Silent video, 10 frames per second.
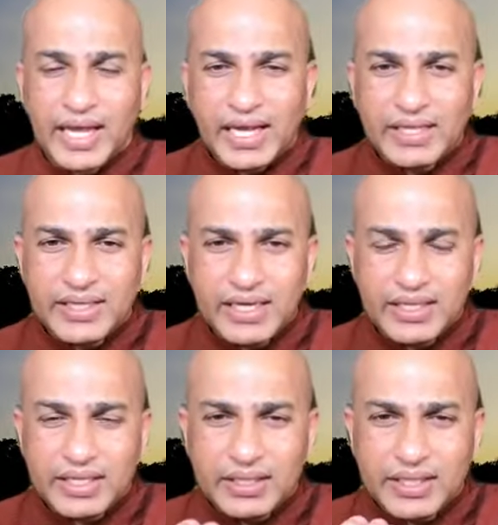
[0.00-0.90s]
And
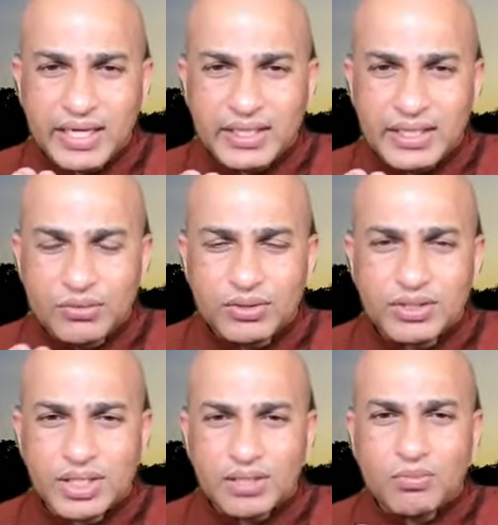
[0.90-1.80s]
that in that
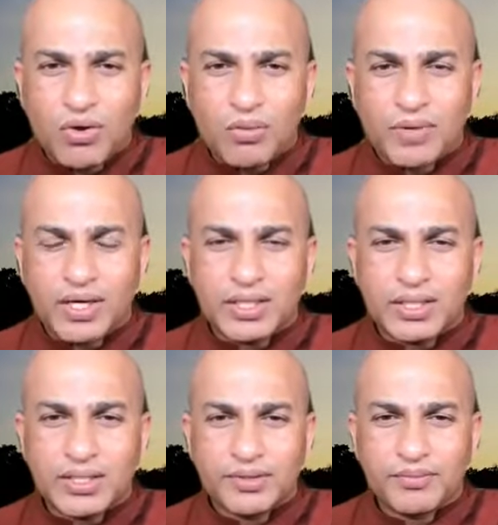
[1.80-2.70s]
neutral moment,
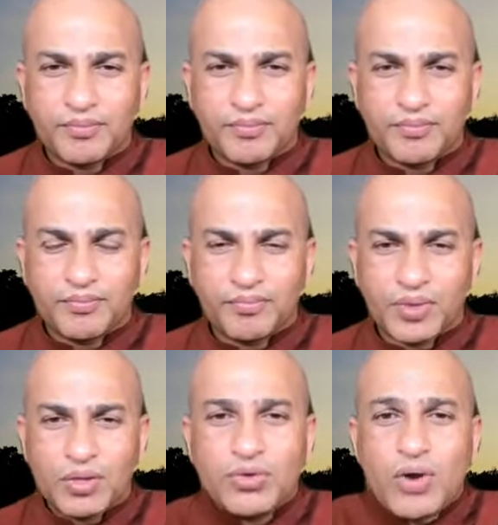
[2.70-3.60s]

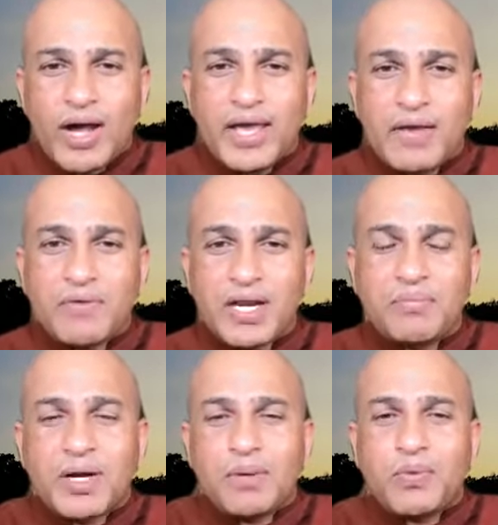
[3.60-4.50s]
you are
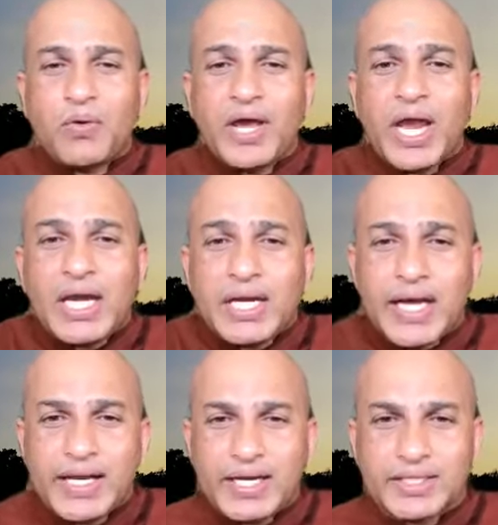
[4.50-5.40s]
available for any
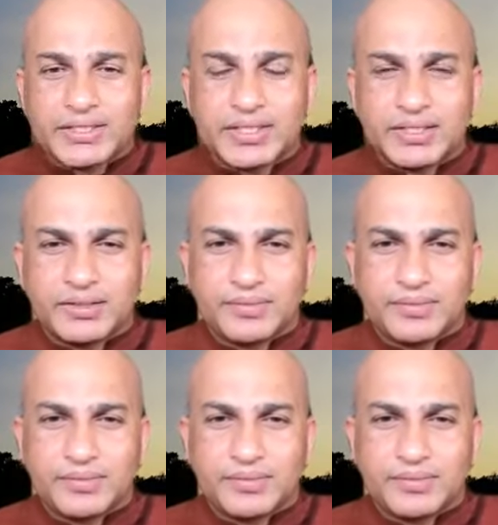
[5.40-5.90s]
direction.